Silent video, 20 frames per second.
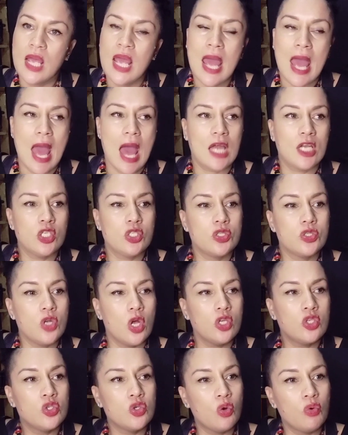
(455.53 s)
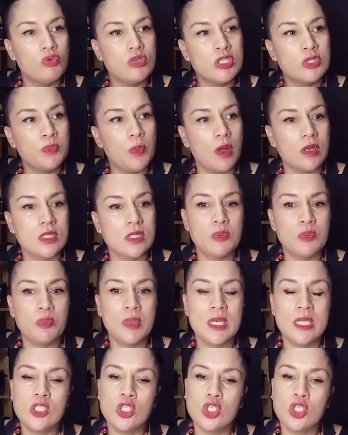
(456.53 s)
And it's not your
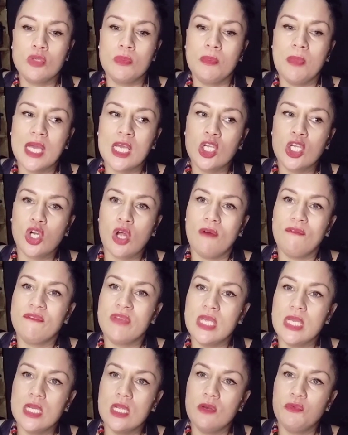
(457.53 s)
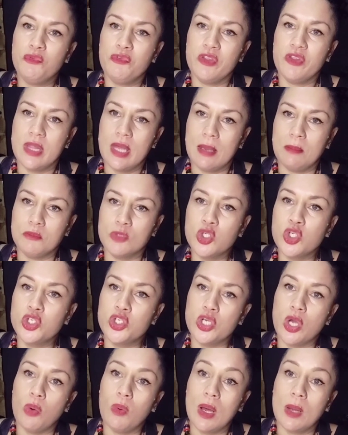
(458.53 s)
responsibility to make it convenient for them to
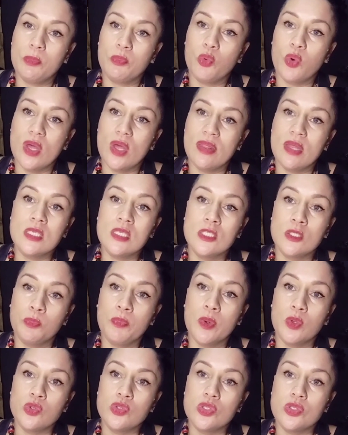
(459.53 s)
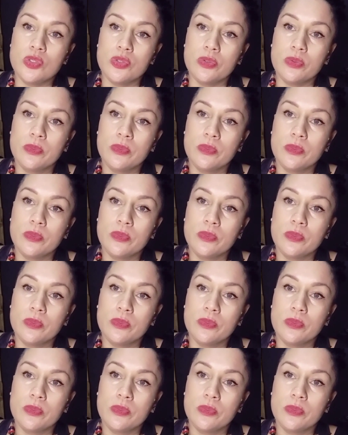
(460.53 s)
show up where they're supposed to.